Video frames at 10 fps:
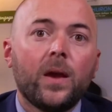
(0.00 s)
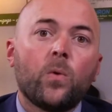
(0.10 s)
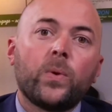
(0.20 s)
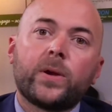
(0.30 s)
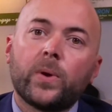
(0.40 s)

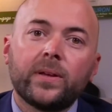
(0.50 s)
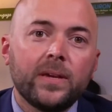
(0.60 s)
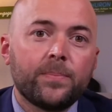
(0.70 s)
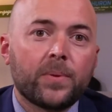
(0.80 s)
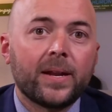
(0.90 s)
We quickly
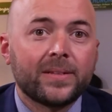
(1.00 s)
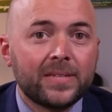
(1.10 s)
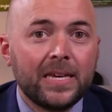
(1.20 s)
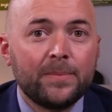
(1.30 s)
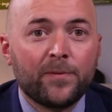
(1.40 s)
brought a
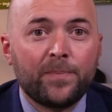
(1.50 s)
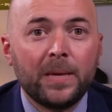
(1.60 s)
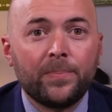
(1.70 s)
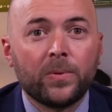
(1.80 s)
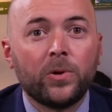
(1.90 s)
team of
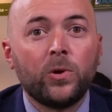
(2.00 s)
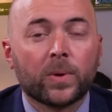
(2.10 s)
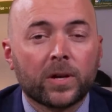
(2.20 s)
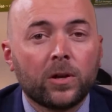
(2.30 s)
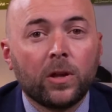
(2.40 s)
people who
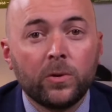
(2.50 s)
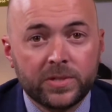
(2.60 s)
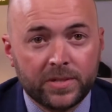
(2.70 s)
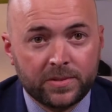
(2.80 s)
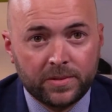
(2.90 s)
were
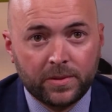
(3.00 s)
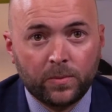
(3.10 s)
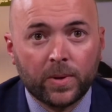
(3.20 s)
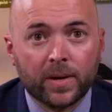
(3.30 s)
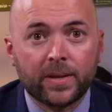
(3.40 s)
closest to the
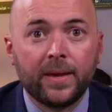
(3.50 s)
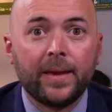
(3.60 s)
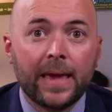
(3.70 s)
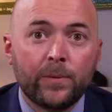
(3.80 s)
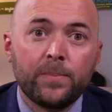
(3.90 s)
work,
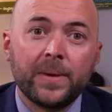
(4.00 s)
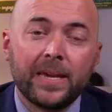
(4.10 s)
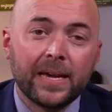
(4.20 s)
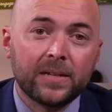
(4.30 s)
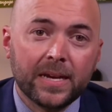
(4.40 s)
and we
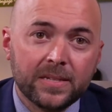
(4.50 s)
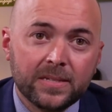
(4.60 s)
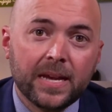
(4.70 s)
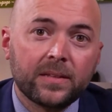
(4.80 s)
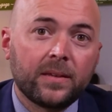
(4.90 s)
began
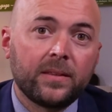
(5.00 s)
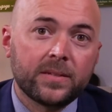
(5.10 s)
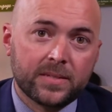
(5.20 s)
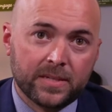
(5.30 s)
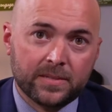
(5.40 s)
dissecting the
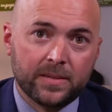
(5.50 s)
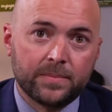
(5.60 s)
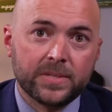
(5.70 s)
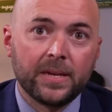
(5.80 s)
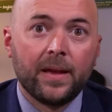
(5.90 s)

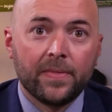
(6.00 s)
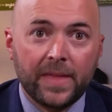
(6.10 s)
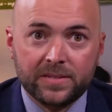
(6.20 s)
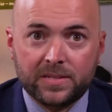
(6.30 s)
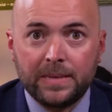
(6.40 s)
systems
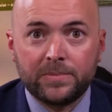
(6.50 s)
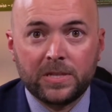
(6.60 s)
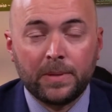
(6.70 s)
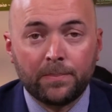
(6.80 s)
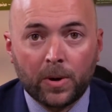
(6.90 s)
that seemed to
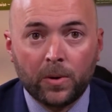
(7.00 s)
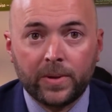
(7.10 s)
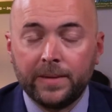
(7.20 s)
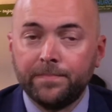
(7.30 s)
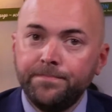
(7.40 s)
be
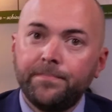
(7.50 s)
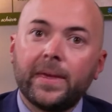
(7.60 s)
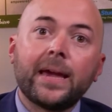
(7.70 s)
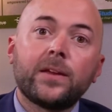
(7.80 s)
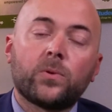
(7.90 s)
broken
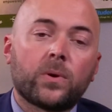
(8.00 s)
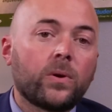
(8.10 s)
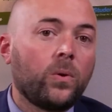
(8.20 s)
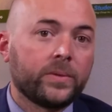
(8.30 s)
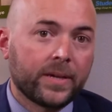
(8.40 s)
and/or
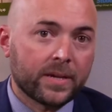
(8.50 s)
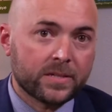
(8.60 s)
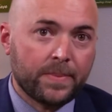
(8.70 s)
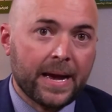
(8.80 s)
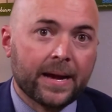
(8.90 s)
holding us
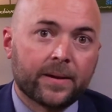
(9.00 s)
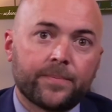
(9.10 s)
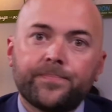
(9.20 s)
back.